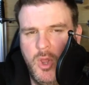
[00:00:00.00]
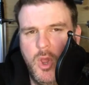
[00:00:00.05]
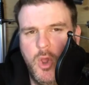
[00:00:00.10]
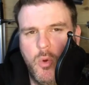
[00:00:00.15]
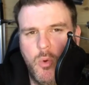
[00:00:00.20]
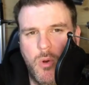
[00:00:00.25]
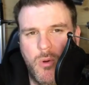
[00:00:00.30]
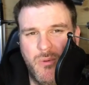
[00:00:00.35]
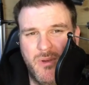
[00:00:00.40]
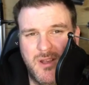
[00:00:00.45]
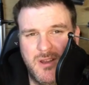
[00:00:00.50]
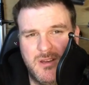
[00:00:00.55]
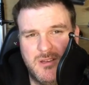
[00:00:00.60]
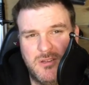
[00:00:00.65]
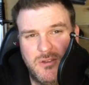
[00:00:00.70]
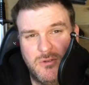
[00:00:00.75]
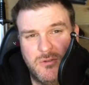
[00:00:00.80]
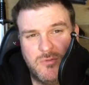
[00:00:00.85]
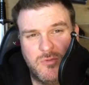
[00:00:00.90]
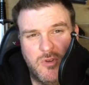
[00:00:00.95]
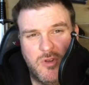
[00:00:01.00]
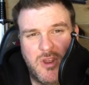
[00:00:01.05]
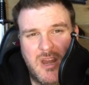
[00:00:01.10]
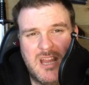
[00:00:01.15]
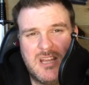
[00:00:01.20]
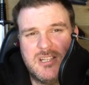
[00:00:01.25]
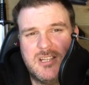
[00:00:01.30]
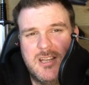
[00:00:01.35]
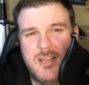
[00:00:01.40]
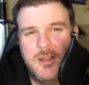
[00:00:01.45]
What we're going to do is we're not
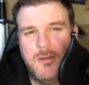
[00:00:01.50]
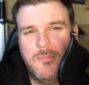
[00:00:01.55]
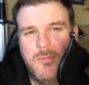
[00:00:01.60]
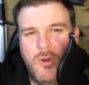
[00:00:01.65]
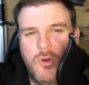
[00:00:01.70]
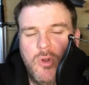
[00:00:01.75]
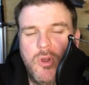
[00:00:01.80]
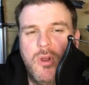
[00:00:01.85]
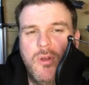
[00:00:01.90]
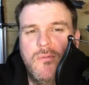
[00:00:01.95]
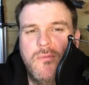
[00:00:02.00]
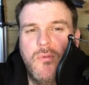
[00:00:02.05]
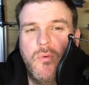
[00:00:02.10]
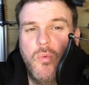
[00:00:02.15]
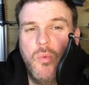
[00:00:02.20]
actually going to look over